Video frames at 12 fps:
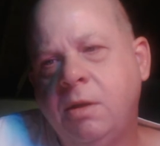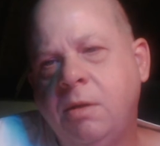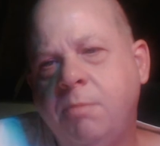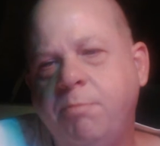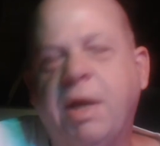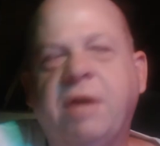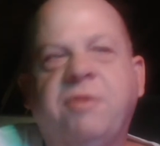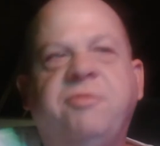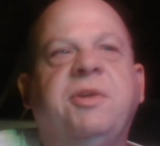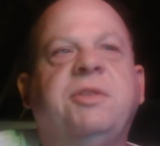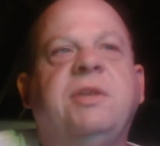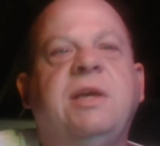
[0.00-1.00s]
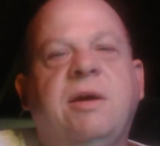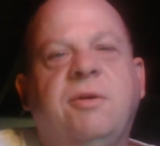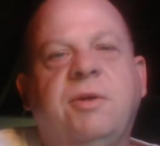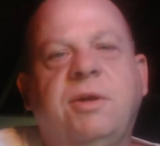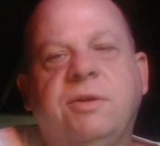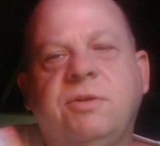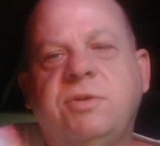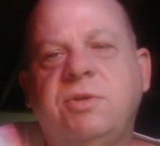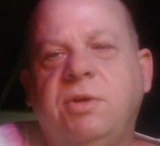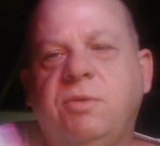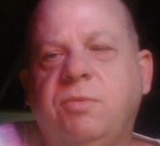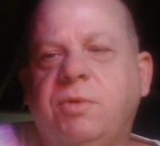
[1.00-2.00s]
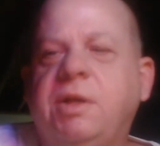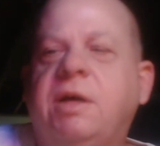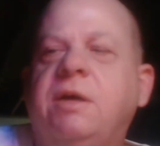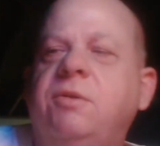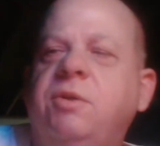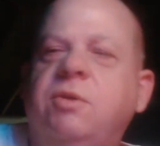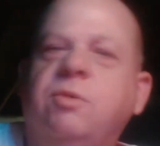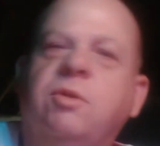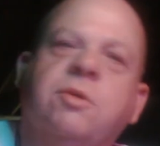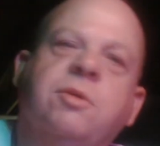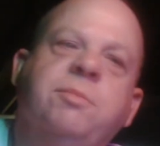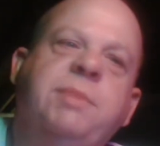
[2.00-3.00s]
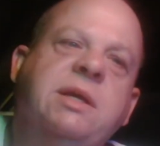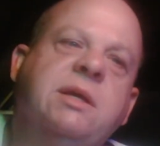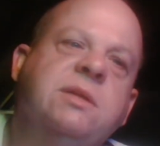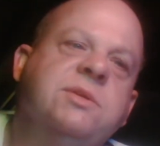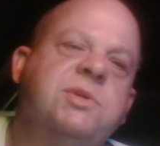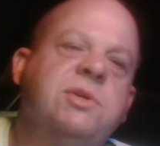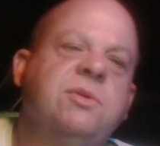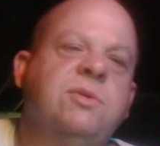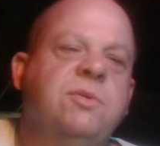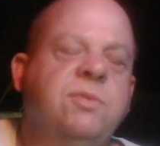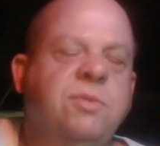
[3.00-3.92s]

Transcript: benefit the area? It would no longer be considered,